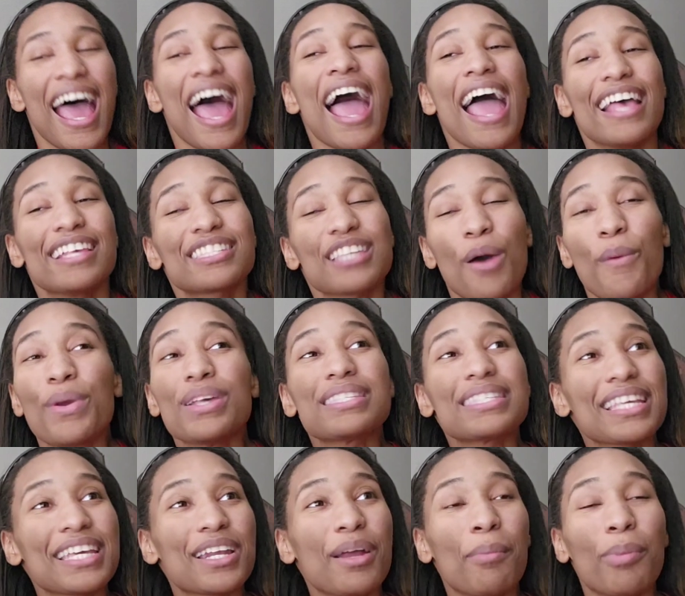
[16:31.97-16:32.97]
And so we
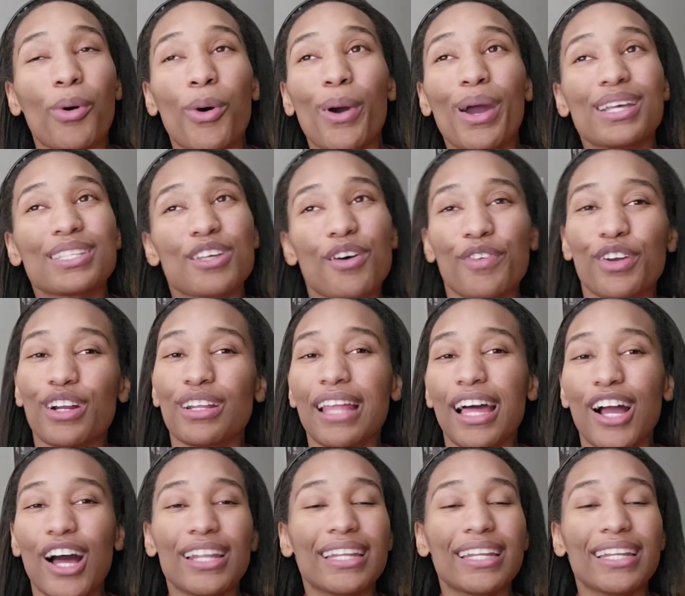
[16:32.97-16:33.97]
see the boys over there like
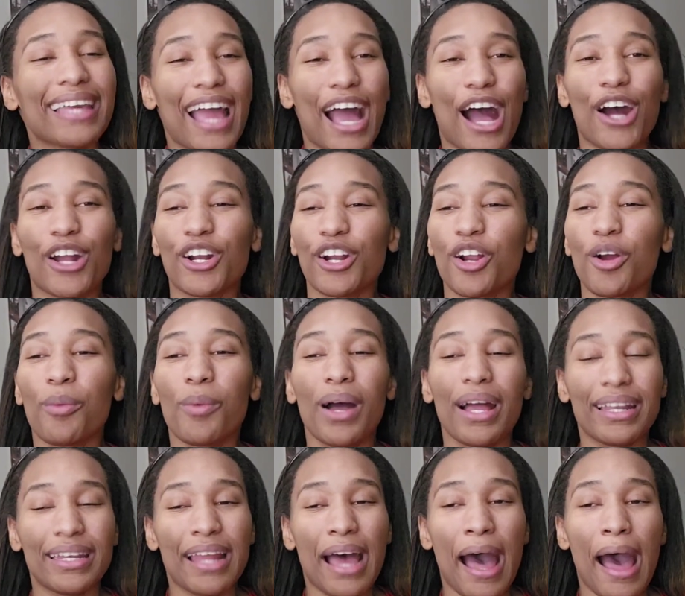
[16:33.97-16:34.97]
on the counter and
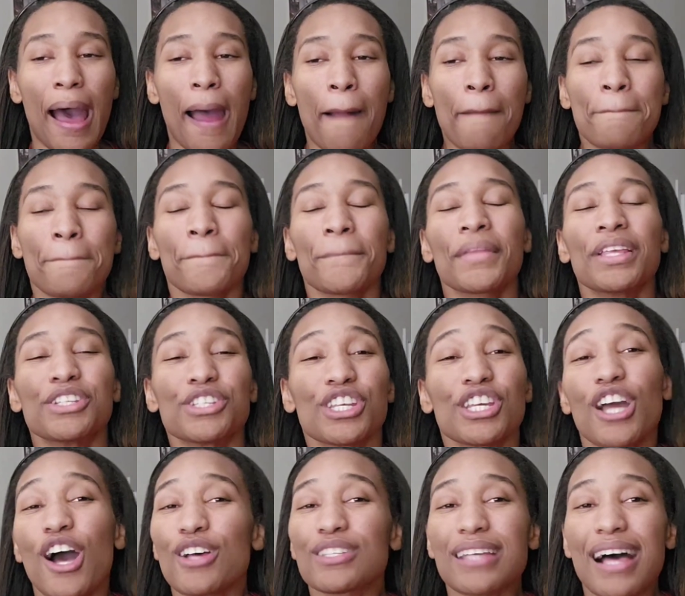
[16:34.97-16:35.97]
whatnot. She
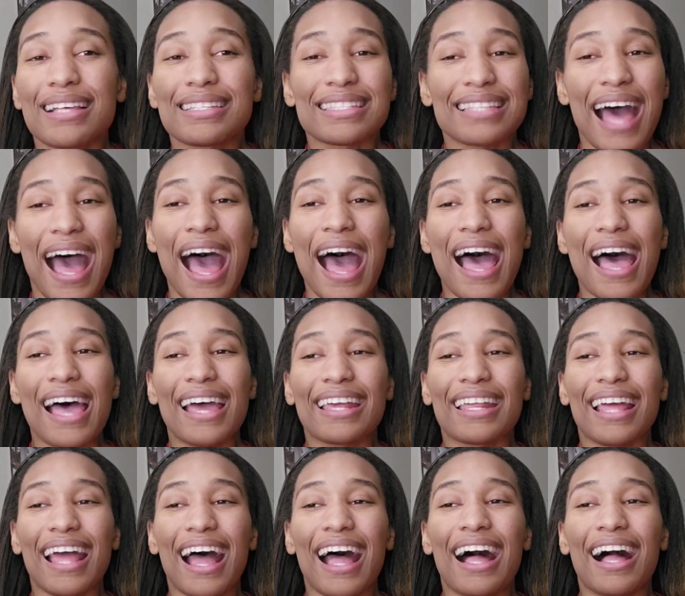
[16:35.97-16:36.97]
goes outside
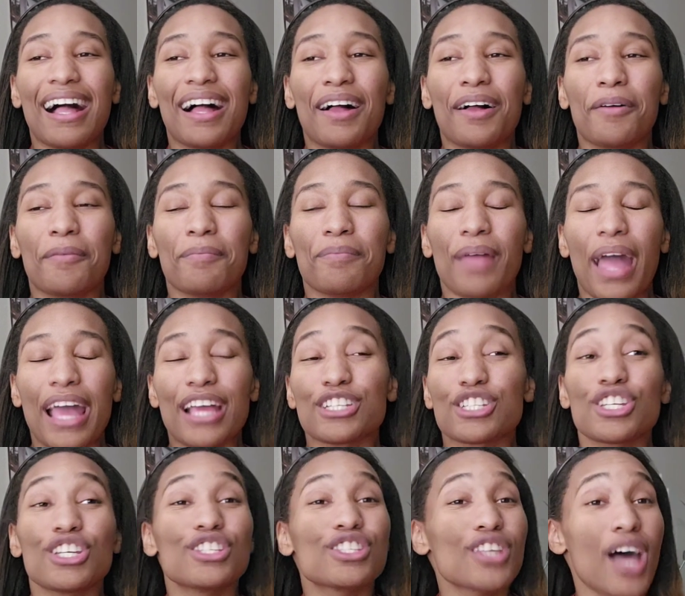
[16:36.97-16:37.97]
um, and
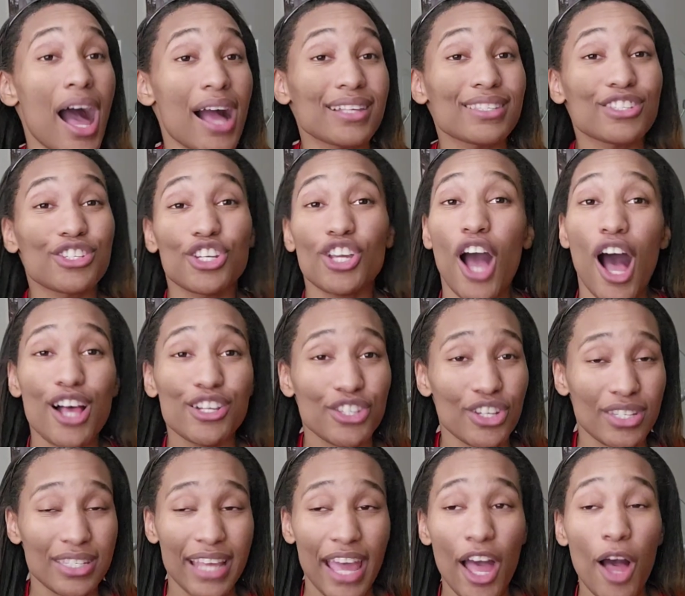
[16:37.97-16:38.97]
she talks, she calls
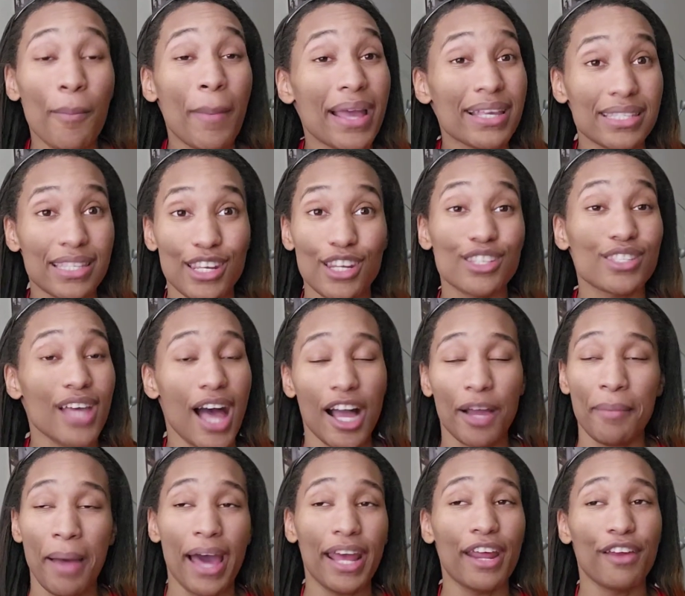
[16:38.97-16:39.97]
Gizelle basically to talk
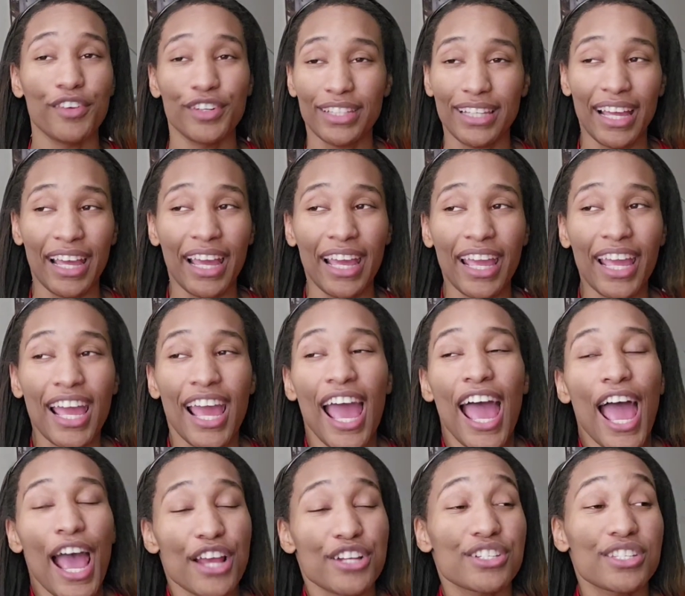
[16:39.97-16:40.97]
about everything.
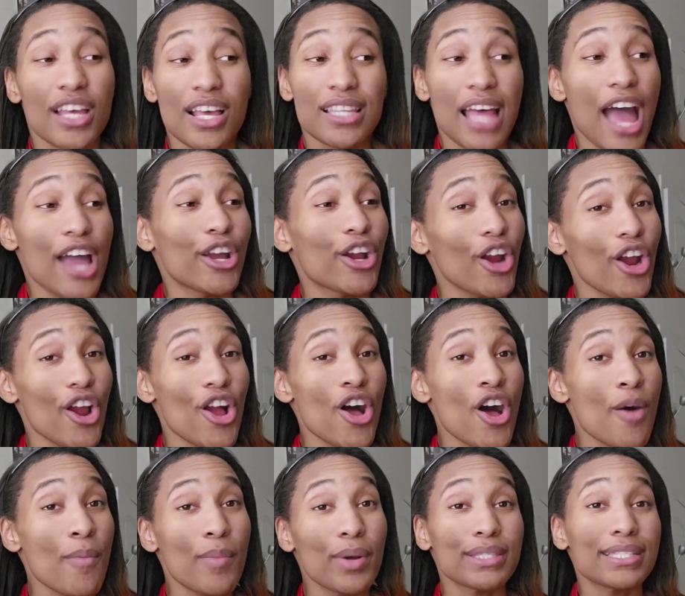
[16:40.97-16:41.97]
And Gizelle's like,
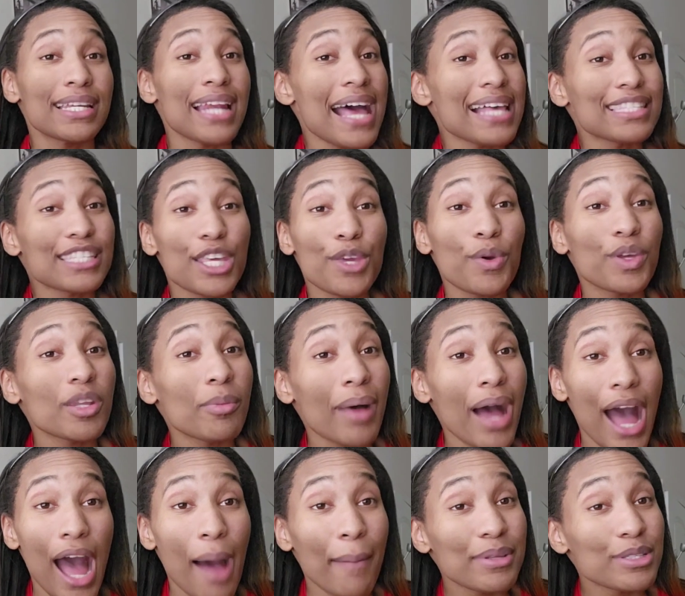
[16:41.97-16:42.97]
girl, but did I see you in the
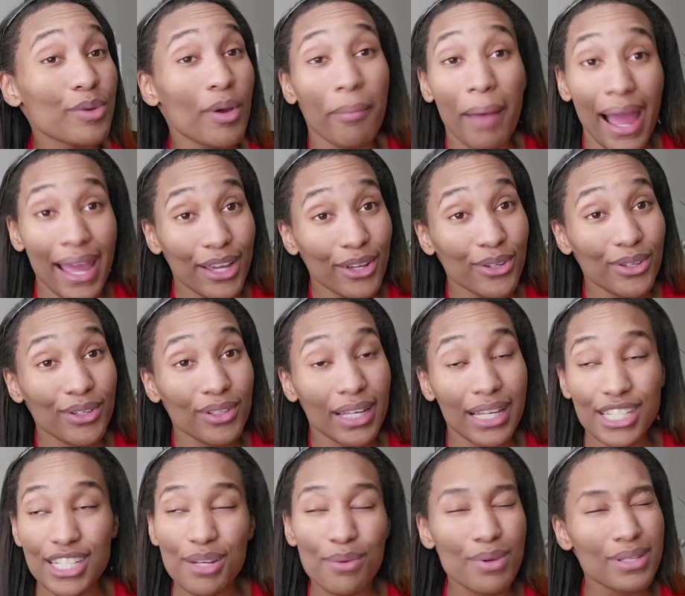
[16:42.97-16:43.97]
Bahamas with Michael? And
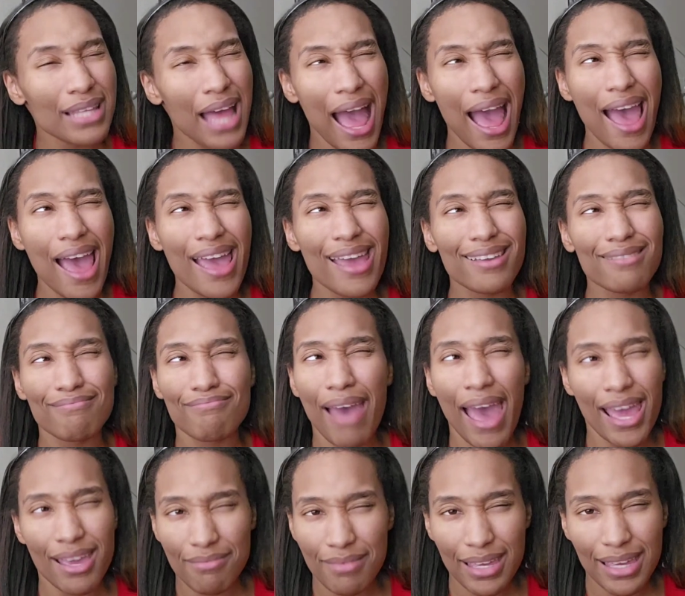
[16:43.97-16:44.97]
she was like,
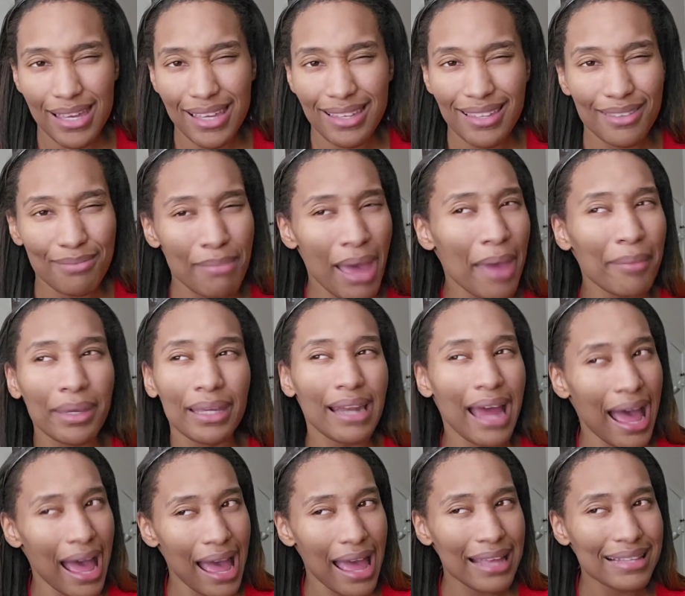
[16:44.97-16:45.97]
maybe, maybe
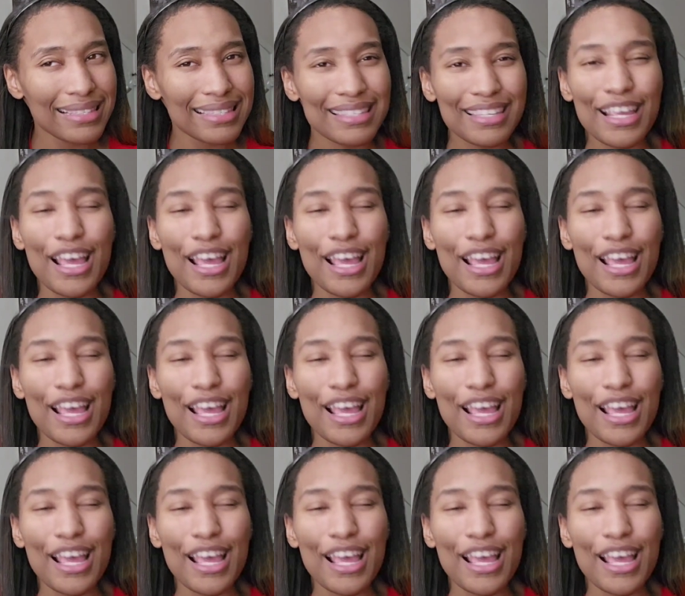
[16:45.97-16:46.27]
not.